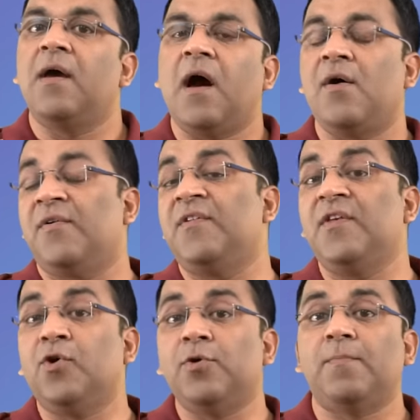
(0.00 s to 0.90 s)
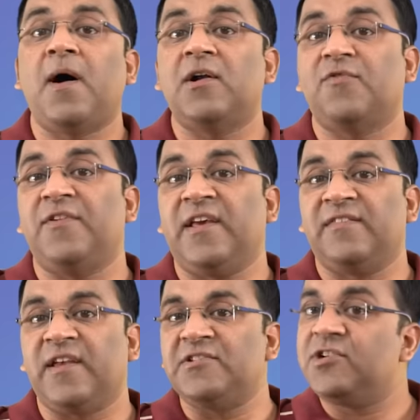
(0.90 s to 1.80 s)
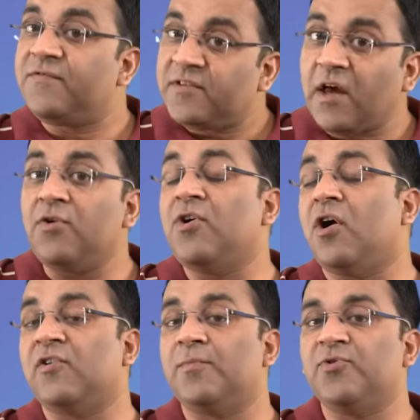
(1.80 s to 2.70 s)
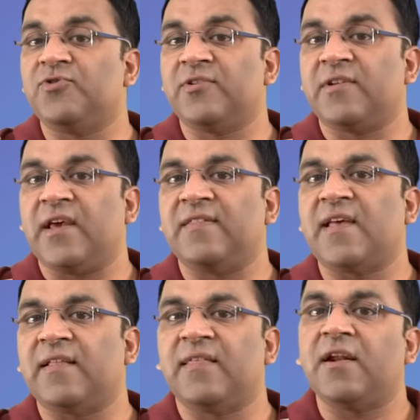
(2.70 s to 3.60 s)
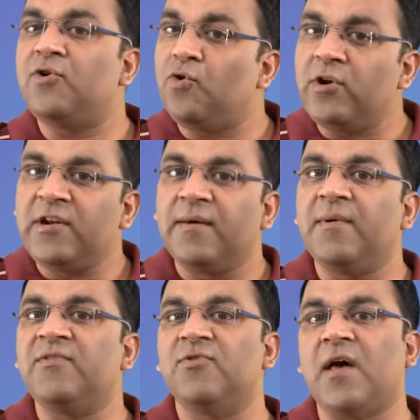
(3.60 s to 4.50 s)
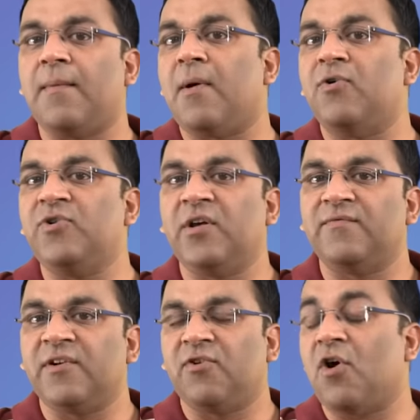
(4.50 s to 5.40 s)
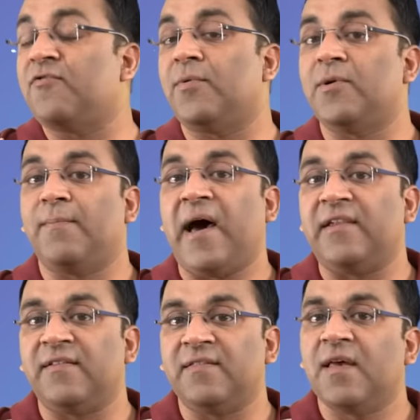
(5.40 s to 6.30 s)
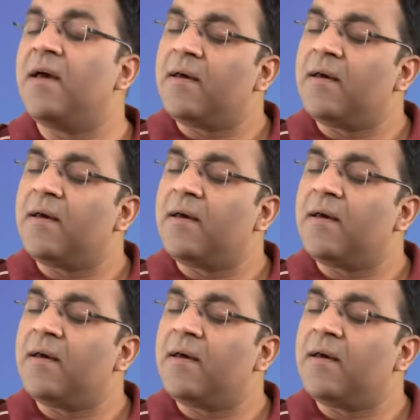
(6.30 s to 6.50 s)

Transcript: However, the good part of an extension without contribution is that there are no limits to the amount you can withdraw from your balance.